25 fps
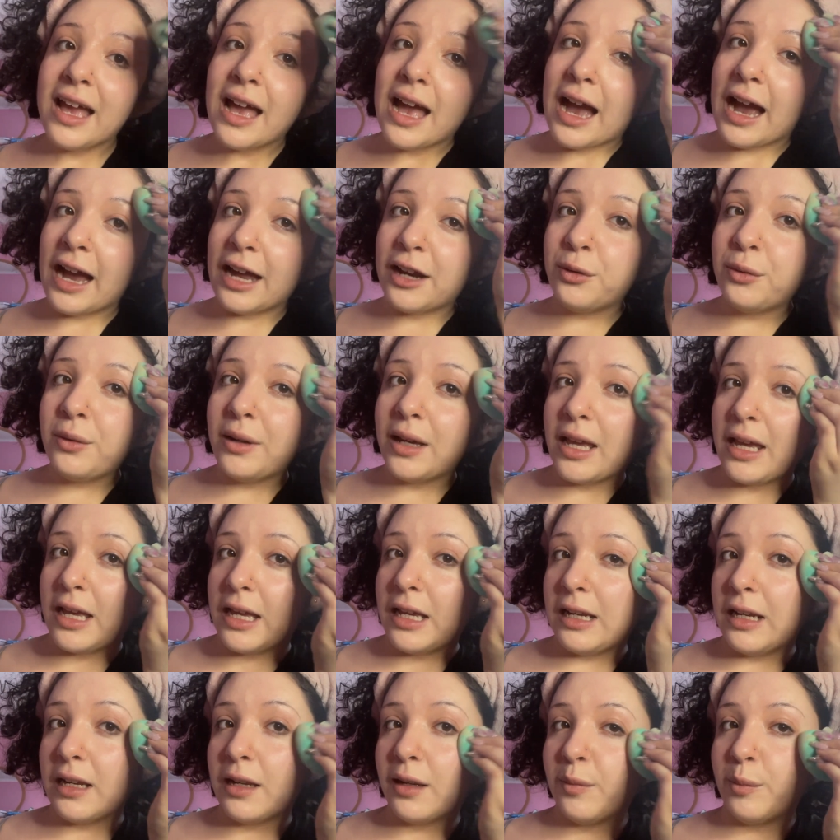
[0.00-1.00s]
I don't
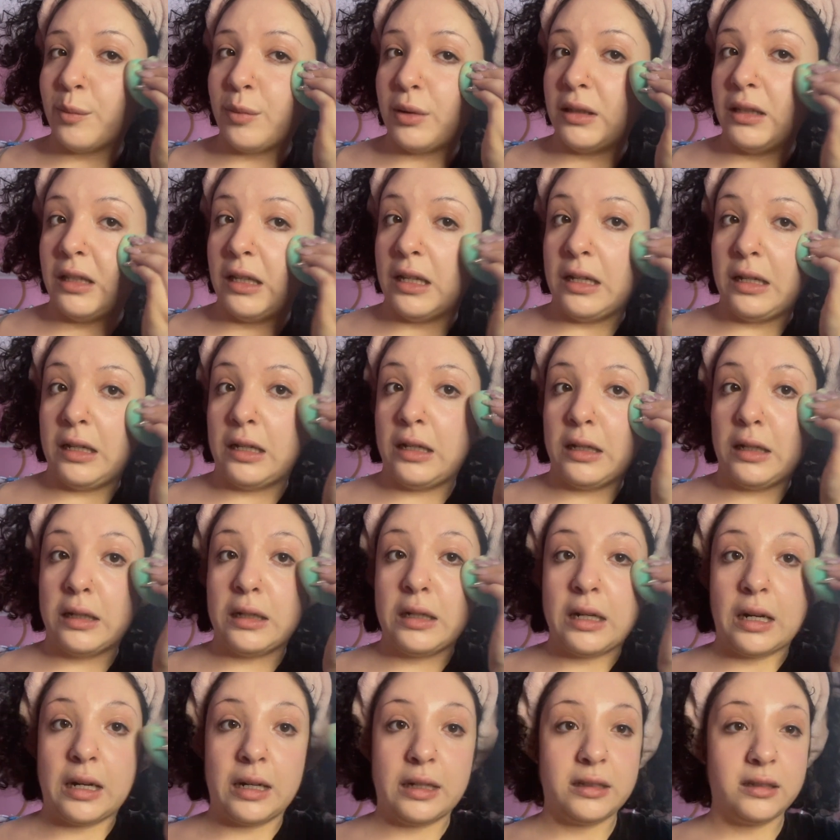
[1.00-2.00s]
hate it, but like
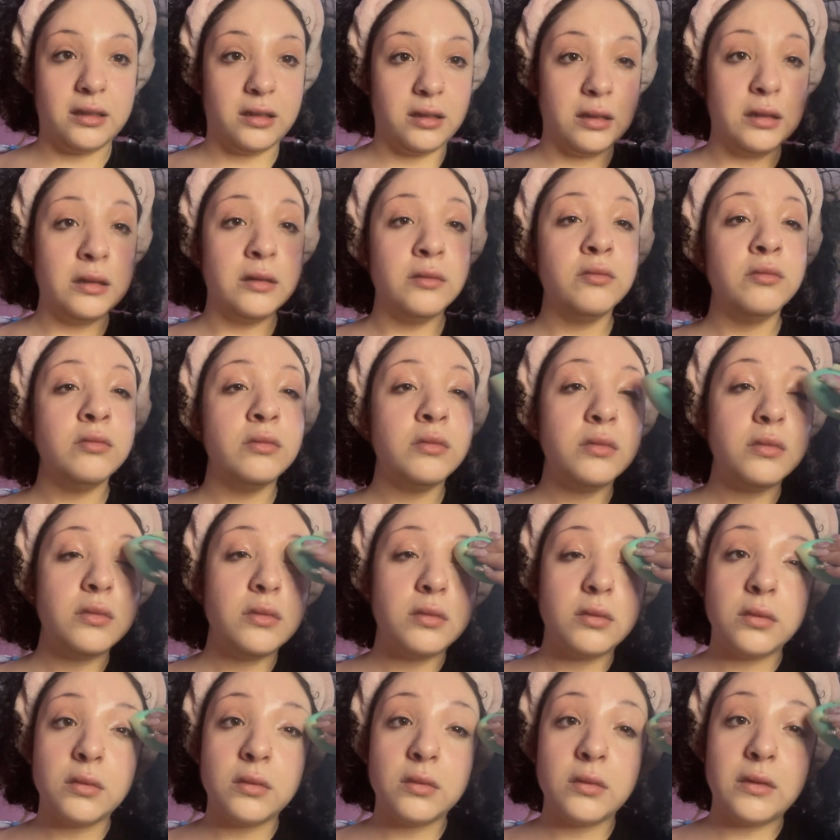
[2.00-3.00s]
kind of,
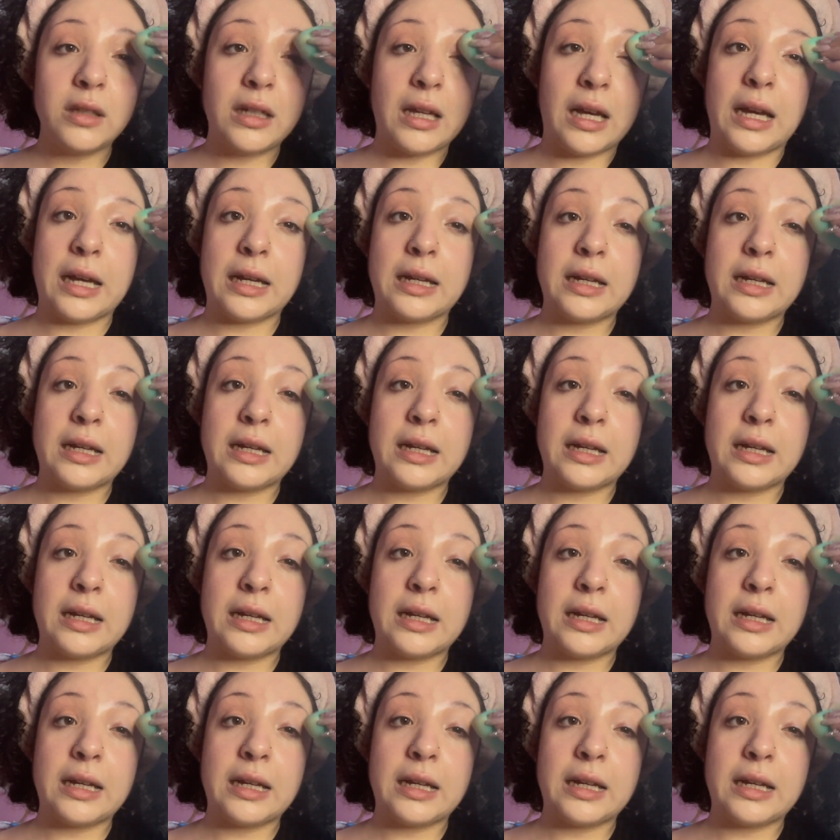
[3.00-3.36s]
yeah, I